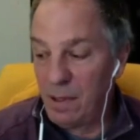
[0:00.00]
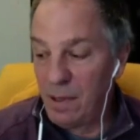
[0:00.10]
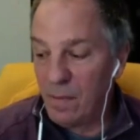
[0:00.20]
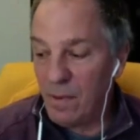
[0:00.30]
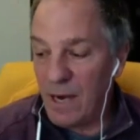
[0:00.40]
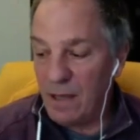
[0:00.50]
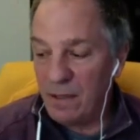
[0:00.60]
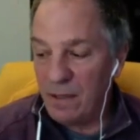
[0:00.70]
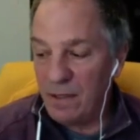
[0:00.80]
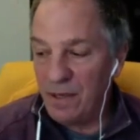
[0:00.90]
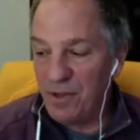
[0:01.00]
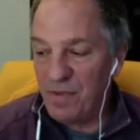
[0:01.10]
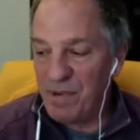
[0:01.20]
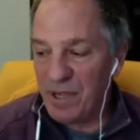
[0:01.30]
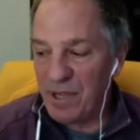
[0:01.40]
Well, the
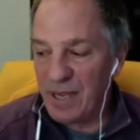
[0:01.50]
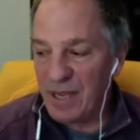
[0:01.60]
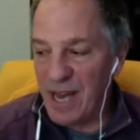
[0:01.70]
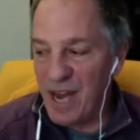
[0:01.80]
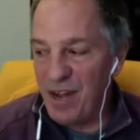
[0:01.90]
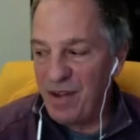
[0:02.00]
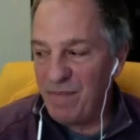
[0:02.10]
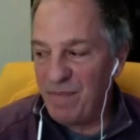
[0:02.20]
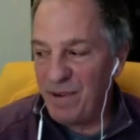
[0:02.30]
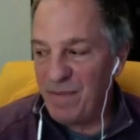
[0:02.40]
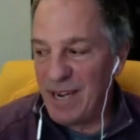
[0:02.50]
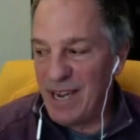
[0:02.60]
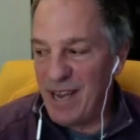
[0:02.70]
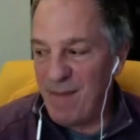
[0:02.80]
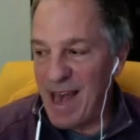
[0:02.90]
book that kind of put my
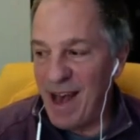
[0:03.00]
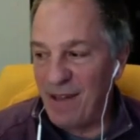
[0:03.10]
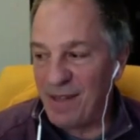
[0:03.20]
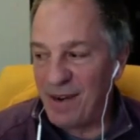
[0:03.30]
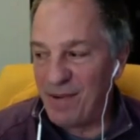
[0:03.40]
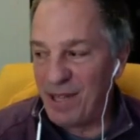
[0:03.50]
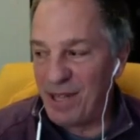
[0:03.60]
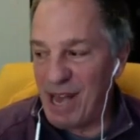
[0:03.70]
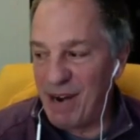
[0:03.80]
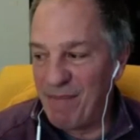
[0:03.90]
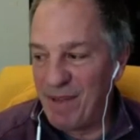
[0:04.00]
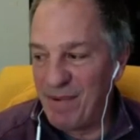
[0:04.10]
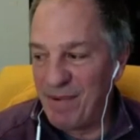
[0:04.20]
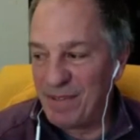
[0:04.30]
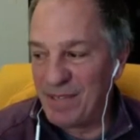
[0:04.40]
name out there with a lot of
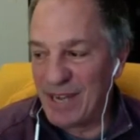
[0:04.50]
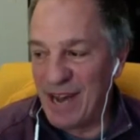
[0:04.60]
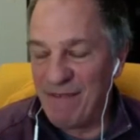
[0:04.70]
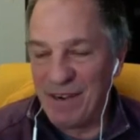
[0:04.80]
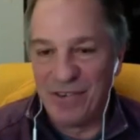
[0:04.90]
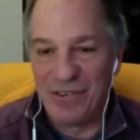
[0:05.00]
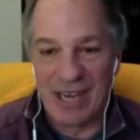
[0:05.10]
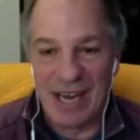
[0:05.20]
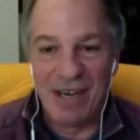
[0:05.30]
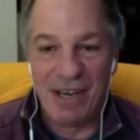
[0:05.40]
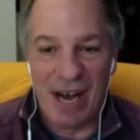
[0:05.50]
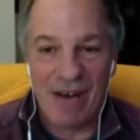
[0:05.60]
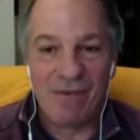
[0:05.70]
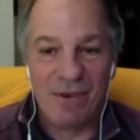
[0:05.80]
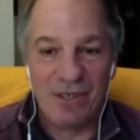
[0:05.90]
people is The Confidential Guide to
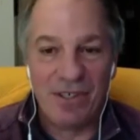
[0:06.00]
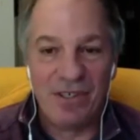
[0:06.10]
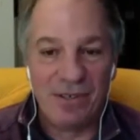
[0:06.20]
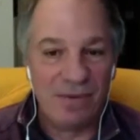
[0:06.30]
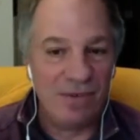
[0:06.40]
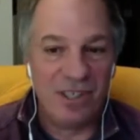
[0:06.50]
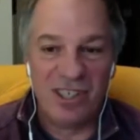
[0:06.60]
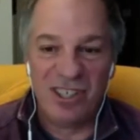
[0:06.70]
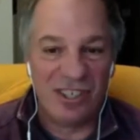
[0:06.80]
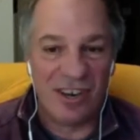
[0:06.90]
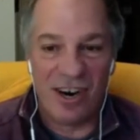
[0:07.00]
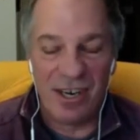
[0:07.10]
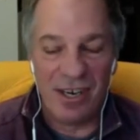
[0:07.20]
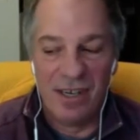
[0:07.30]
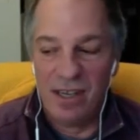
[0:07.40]
Golf Courses, which just
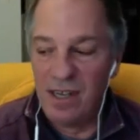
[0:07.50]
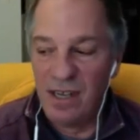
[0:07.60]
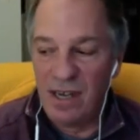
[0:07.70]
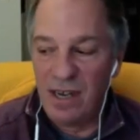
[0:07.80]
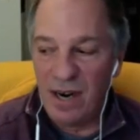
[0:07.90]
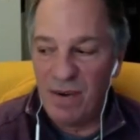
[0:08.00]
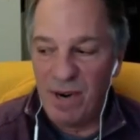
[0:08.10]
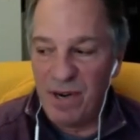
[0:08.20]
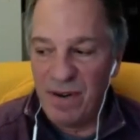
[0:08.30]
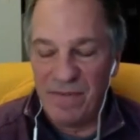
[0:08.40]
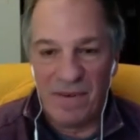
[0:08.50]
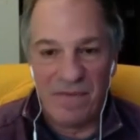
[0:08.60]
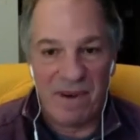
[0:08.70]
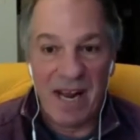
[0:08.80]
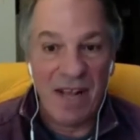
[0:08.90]
started. I wrote it for
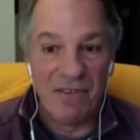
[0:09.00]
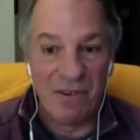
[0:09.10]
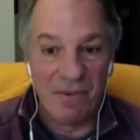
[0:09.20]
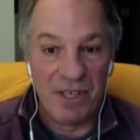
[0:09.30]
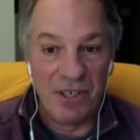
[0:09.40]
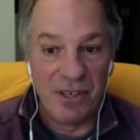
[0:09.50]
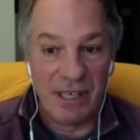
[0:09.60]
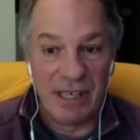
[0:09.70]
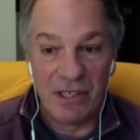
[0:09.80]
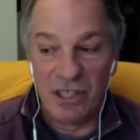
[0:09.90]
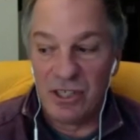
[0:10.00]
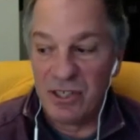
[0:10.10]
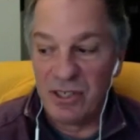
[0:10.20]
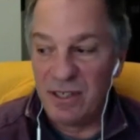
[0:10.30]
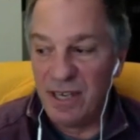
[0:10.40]
friends originally,
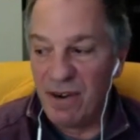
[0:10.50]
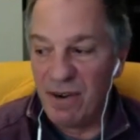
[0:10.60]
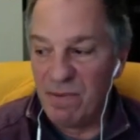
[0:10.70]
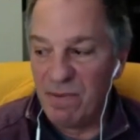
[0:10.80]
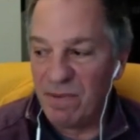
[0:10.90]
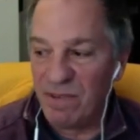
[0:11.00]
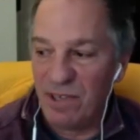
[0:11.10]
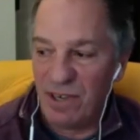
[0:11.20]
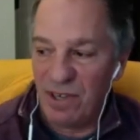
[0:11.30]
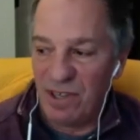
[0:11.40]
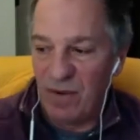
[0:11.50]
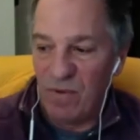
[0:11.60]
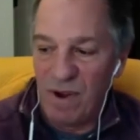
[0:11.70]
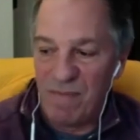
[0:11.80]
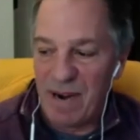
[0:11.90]
just, little like
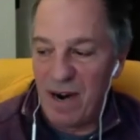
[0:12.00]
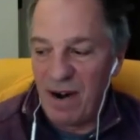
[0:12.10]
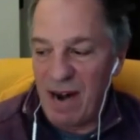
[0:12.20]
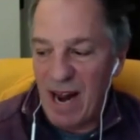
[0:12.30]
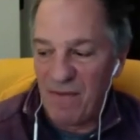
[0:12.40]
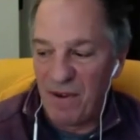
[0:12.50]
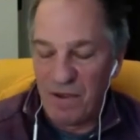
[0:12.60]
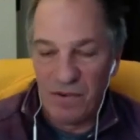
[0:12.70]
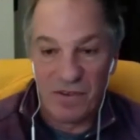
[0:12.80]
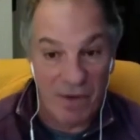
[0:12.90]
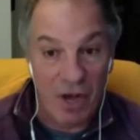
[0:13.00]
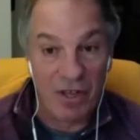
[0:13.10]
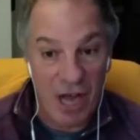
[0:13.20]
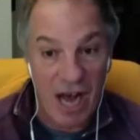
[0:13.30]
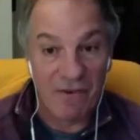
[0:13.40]
1-paragraph reviews of all the
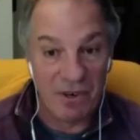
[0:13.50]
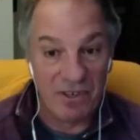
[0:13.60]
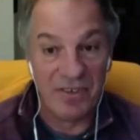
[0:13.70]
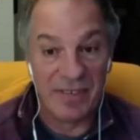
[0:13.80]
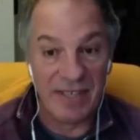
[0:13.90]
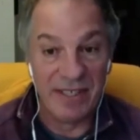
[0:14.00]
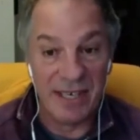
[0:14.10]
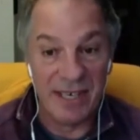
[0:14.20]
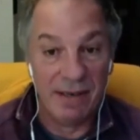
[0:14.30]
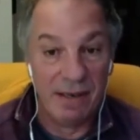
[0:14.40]
golf courses I'd seen.